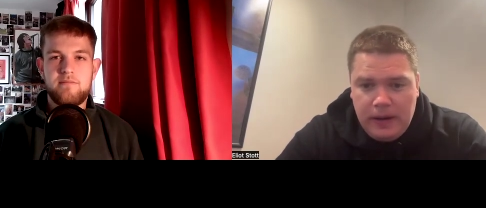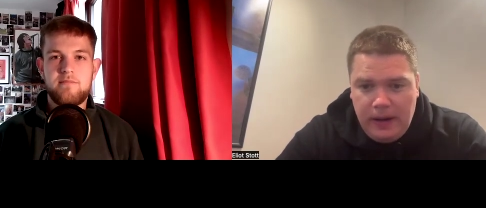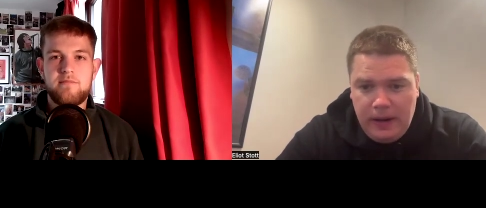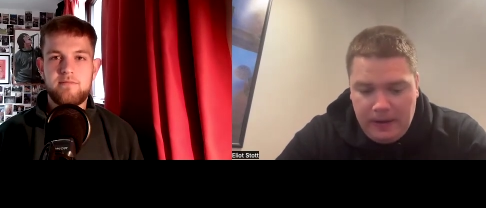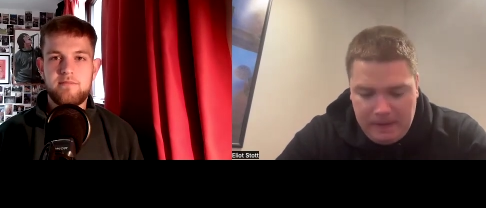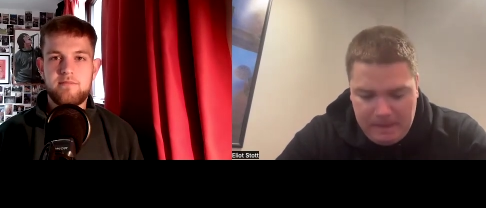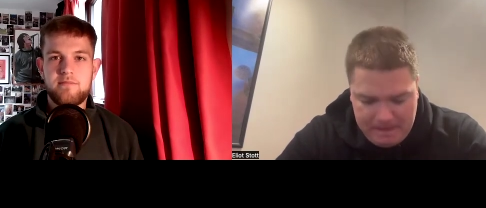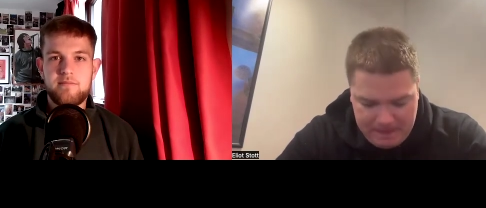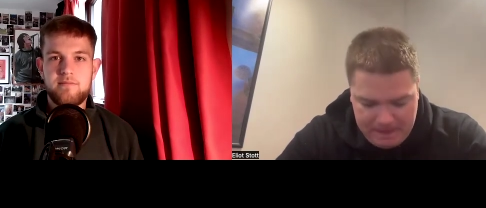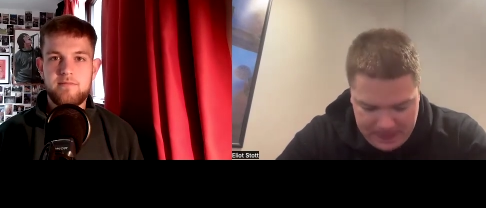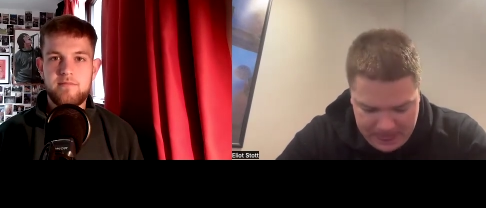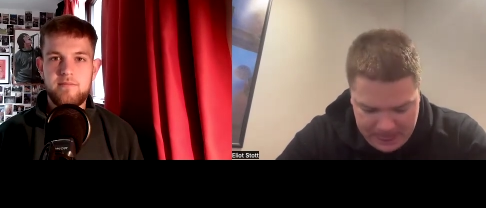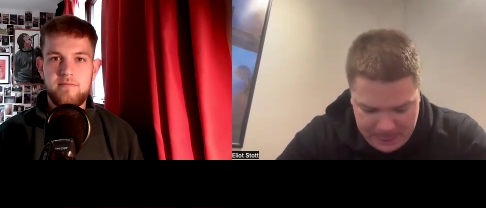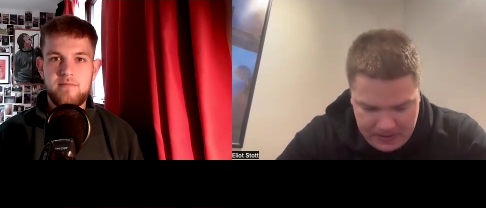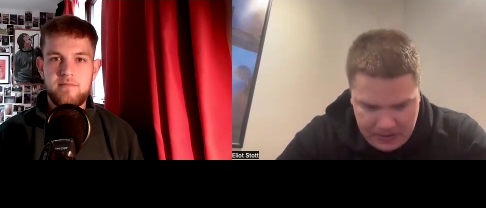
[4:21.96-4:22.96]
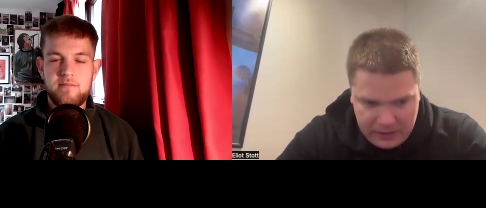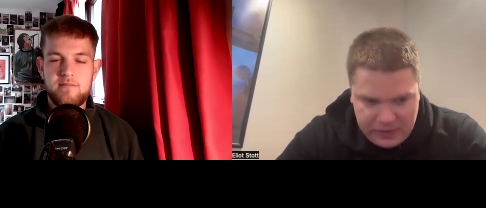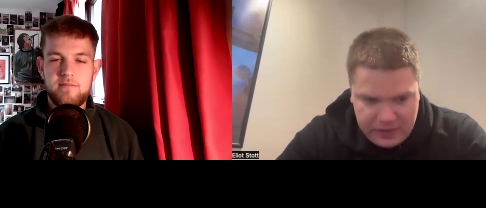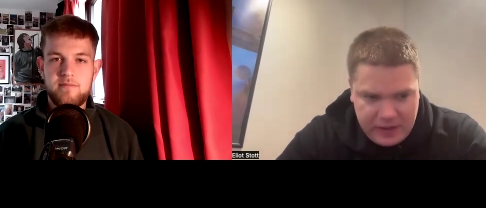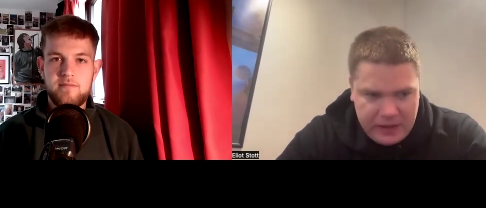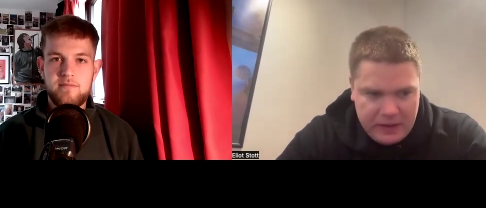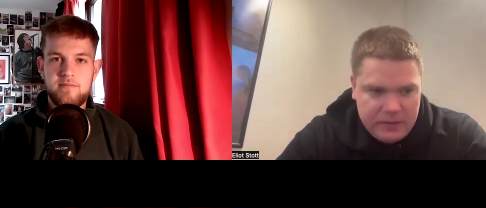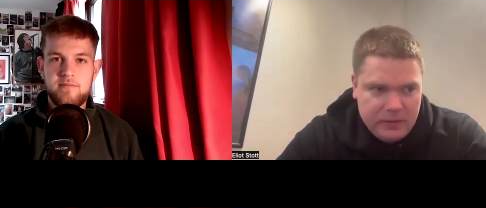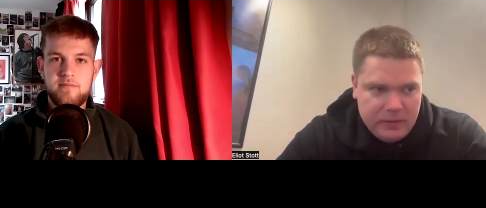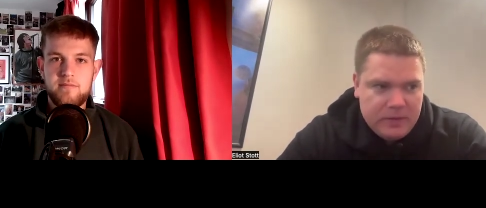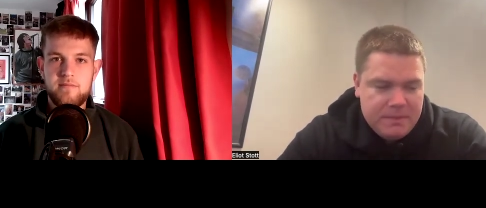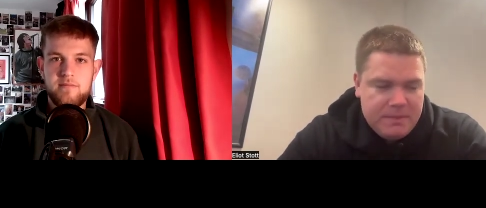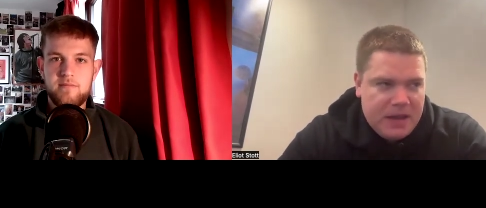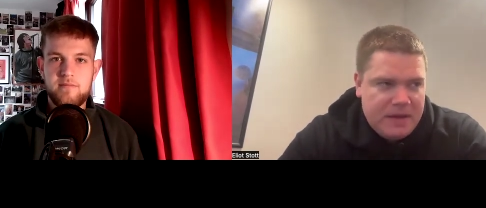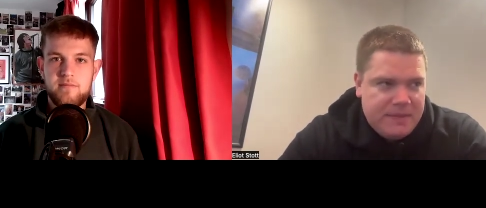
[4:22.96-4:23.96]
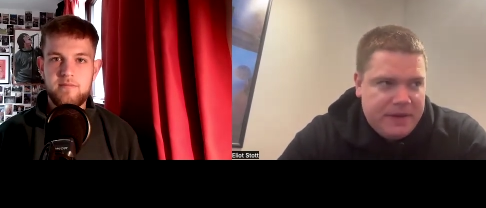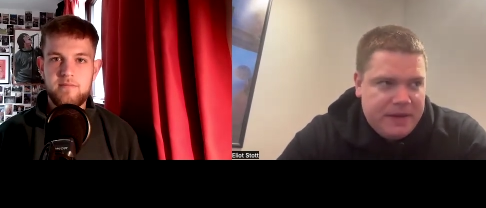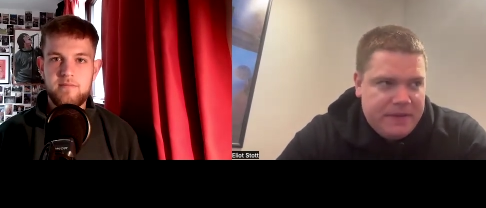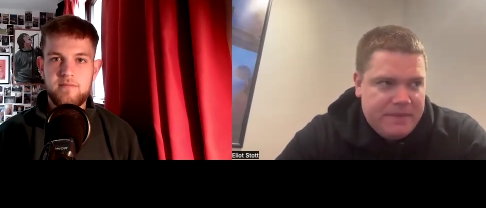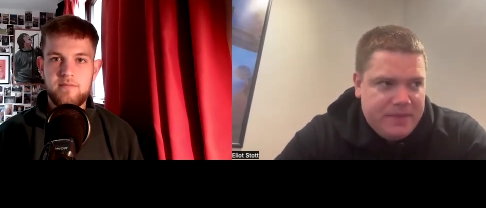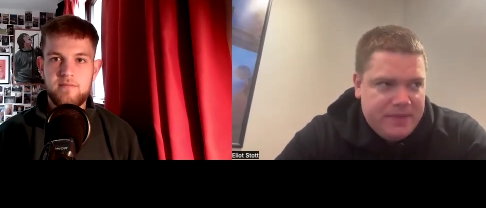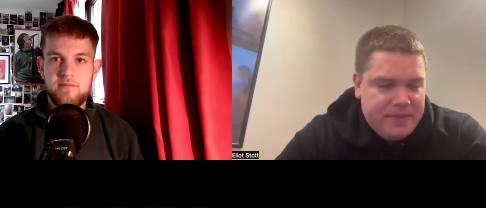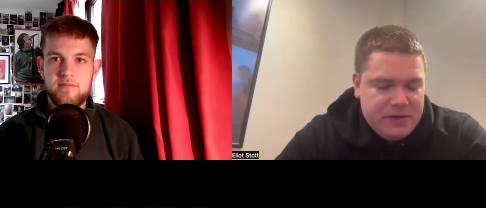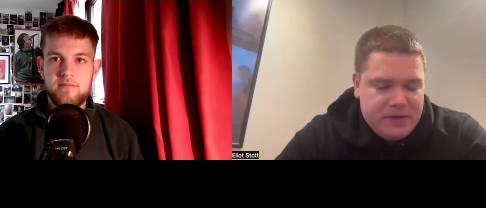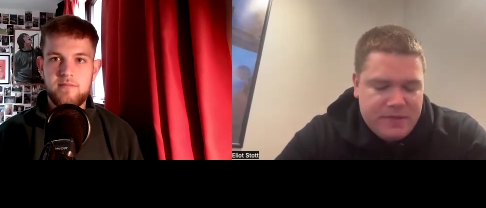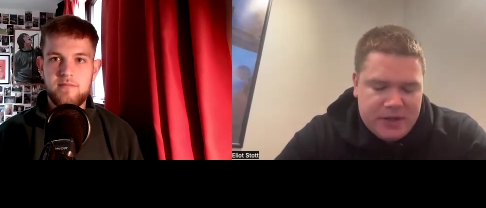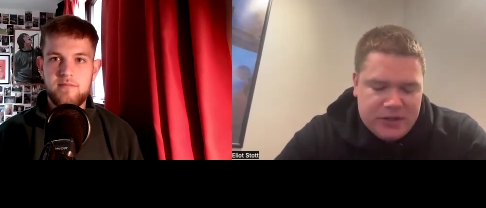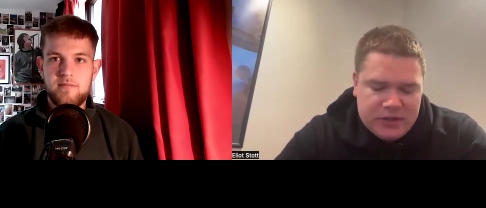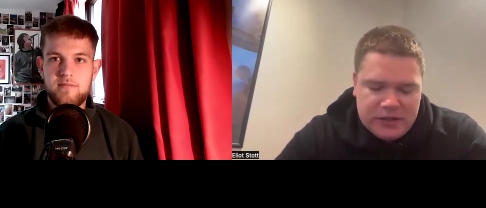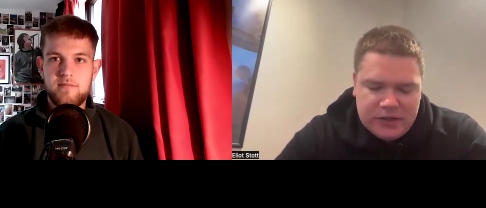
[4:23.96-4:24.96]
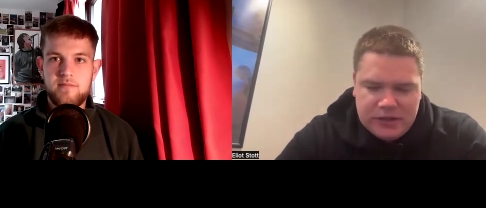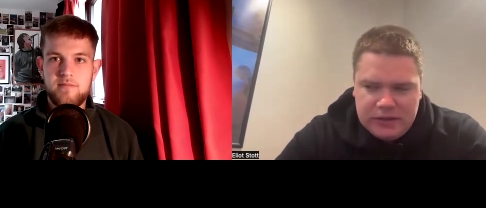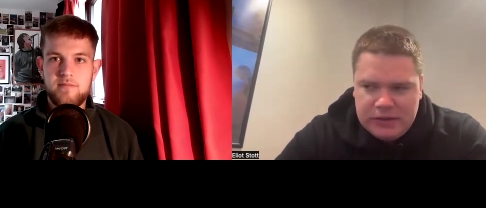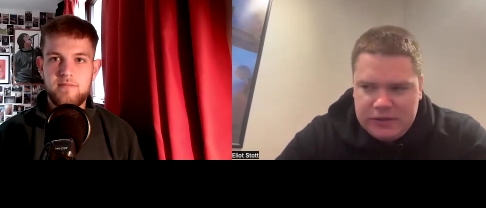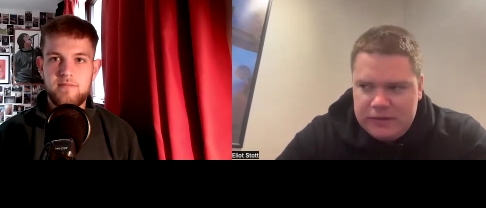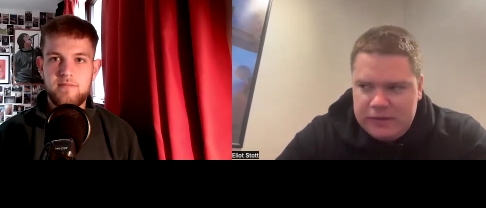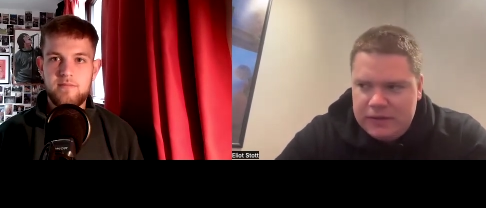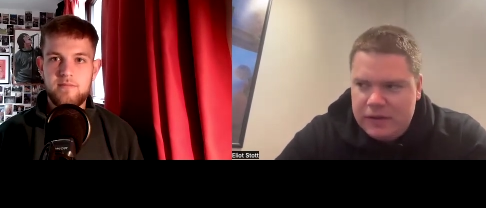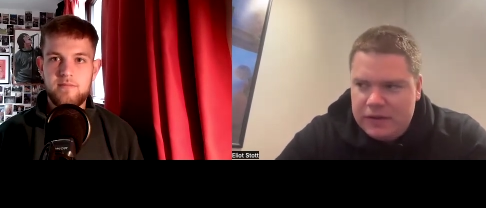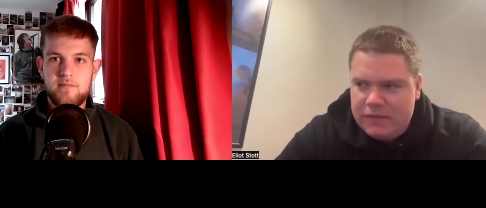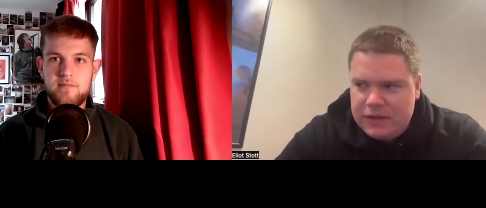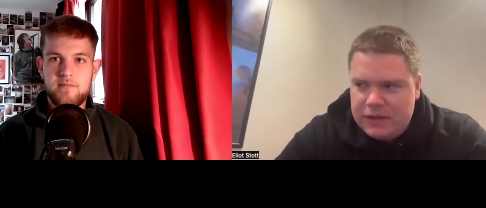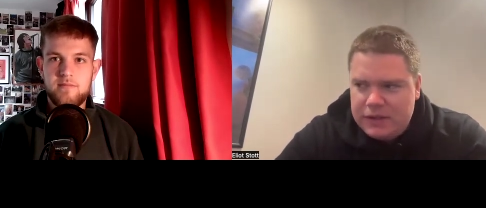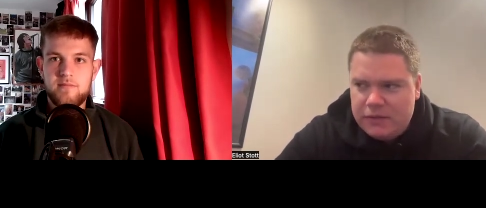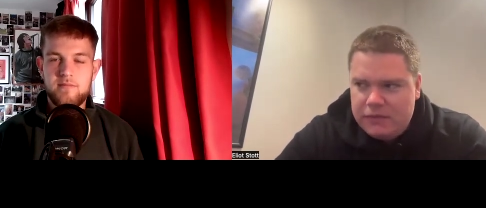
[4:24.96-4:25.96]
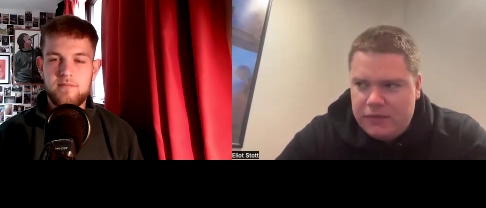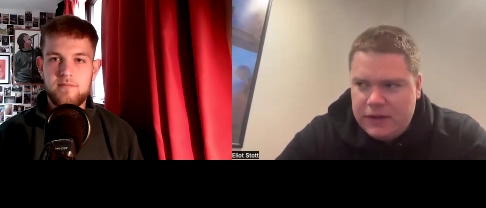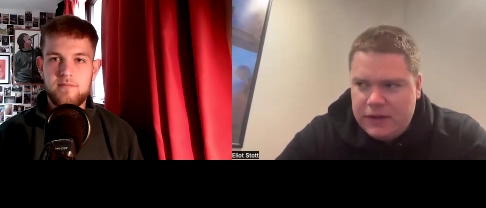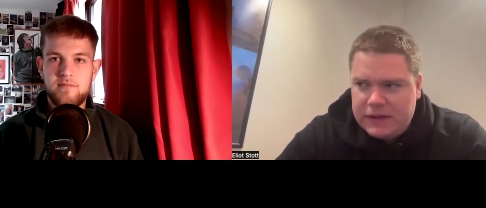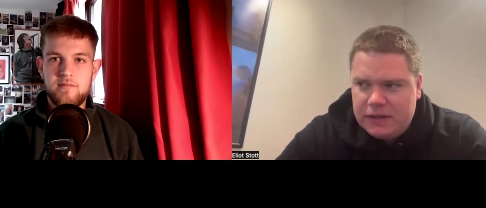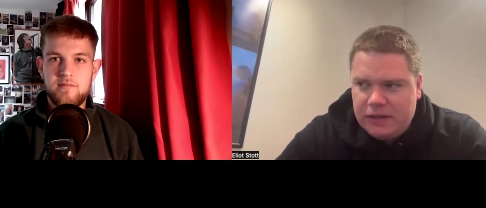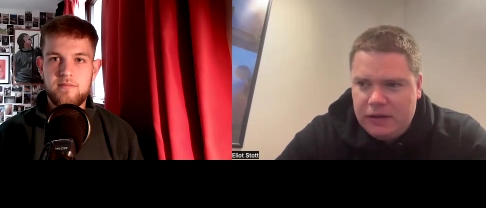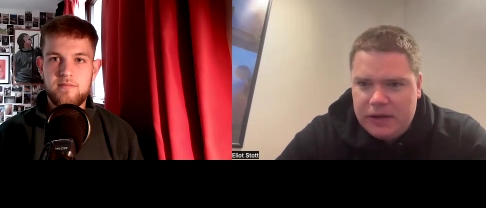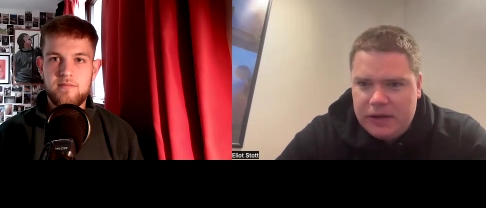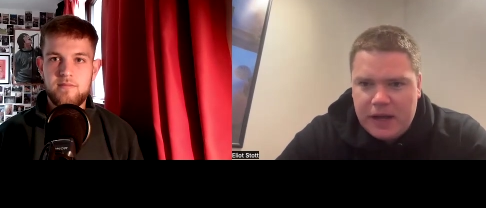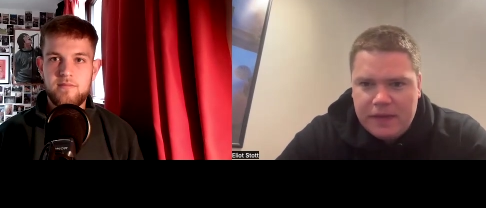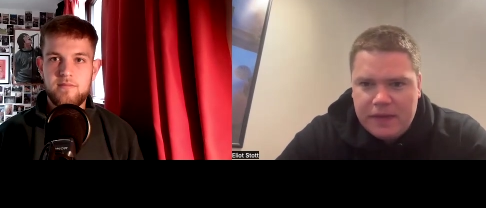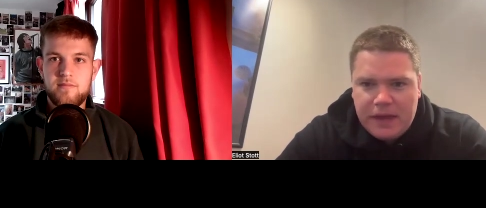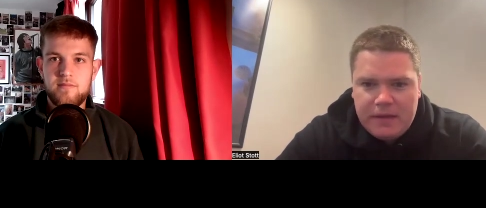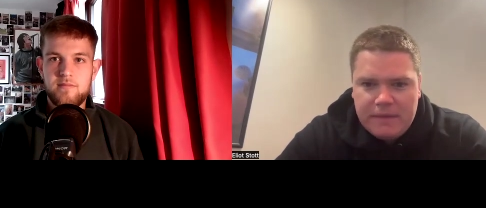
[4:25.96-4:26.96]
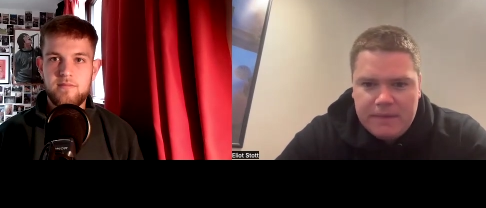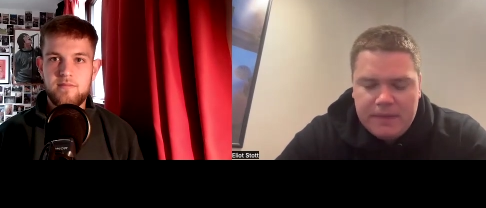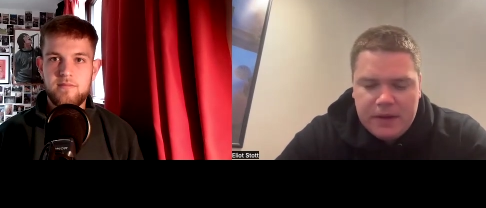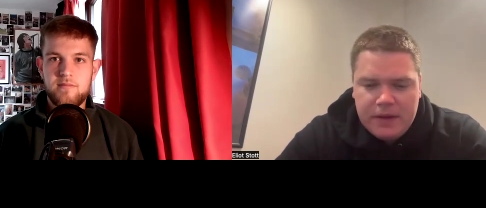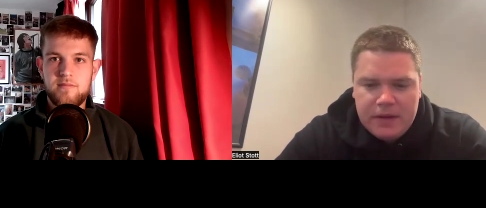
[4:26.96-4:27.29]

Speaker 1: Um, I think, look, maybe you mentioned earlier in the video, Frazer Clarke had that